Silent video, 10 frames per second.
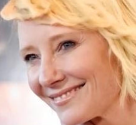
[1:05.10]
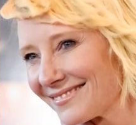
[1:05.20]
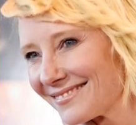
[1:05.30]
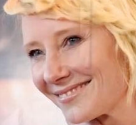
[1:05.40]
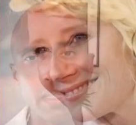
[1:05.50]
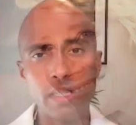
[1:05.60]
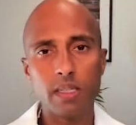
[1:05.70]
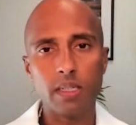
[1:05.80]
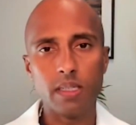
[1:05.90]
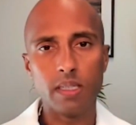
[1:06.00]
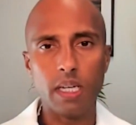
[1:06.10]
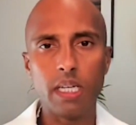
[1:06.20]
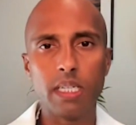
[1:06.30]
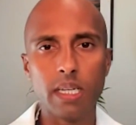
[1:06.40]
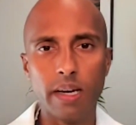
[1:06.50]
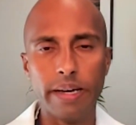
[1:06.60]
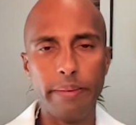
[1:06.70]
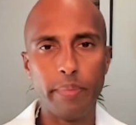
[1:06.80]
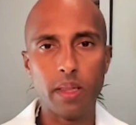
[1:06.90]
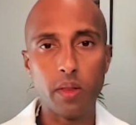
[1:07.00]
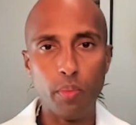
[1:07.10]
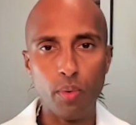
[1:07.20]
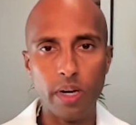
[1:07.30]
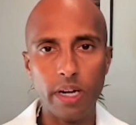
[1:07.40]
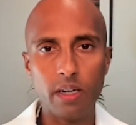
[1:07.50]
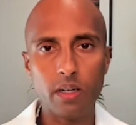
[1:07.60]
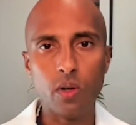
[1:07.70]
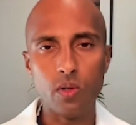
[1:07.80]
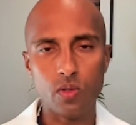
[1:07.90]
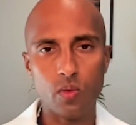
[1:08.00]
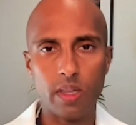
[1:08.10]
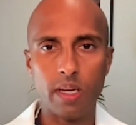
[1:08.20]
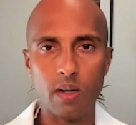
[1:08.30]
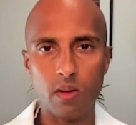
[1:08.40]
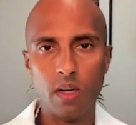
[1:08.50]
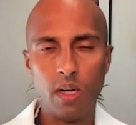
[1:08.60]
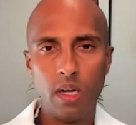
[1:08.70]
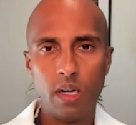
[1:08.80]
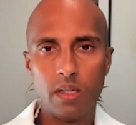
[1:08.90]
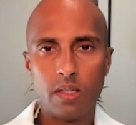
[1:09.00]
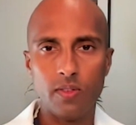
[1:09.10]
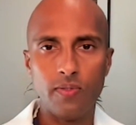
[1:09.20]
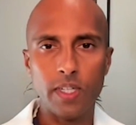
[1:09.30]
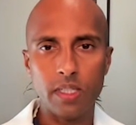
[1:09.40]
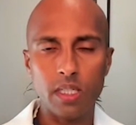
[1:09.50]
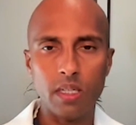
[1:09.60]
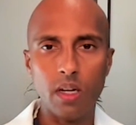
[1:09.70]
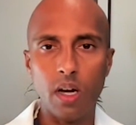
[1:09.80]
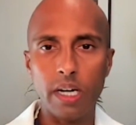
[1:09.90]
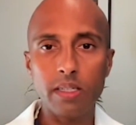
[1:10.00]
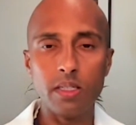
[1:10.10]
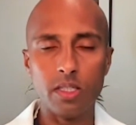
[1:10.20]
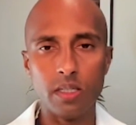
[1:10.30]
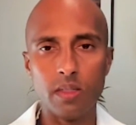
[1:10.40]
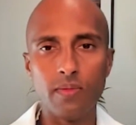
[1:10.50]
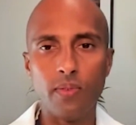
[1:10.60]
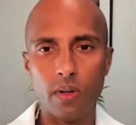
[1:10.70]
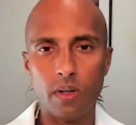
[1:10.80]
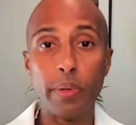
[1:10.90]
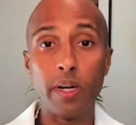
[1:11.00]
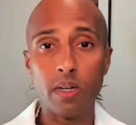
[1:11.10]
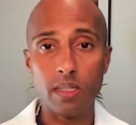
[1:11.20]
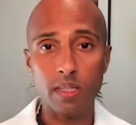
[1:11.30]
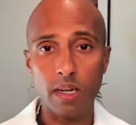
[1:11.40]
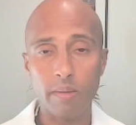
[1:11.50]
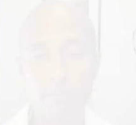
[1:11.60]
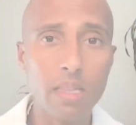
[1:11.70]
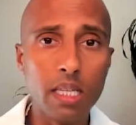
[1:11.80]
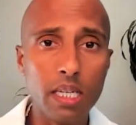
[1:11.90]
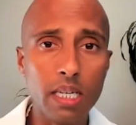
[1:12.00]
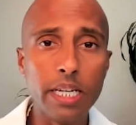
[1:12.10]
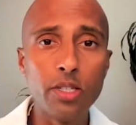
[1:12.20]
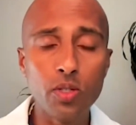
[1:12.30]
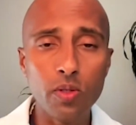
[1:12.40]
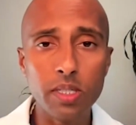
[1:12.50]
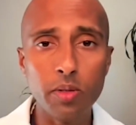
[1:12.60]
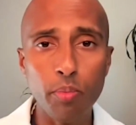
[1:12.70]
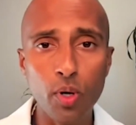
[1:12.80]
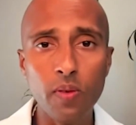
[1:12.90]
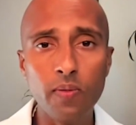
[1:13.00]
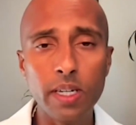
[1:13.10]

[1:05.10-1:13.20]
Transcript: injury is any time that the brain goes without sufficient oxygen for a period of time. The injuries in burn